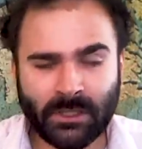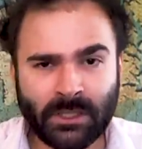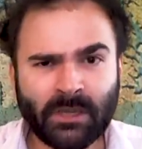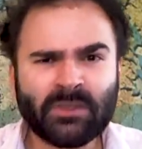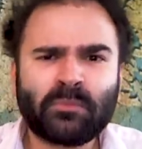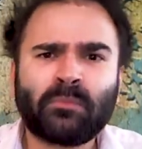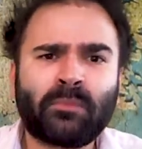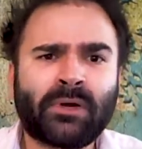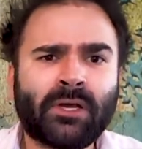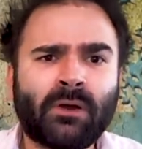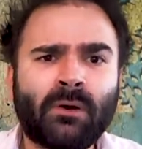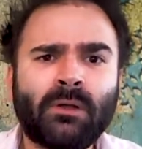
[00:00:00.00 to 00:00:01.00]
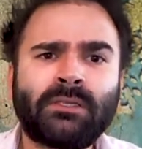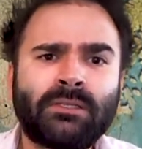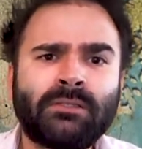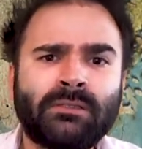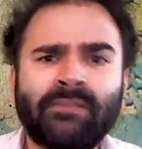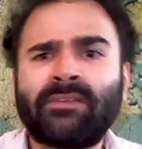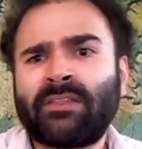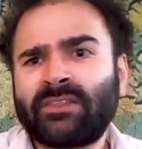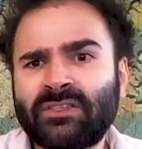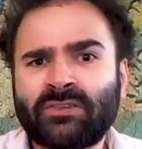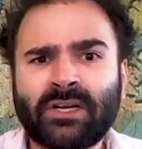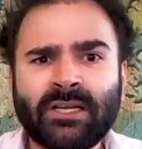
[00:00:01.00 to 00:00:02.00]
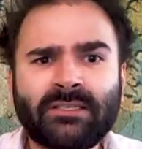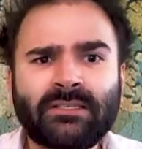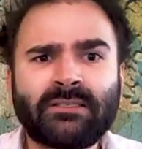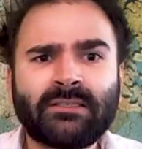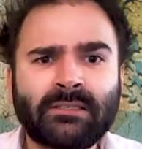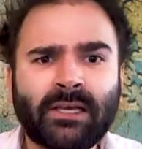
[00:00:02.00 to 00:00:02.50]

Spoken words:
you know, he's pretty old, living on the streets,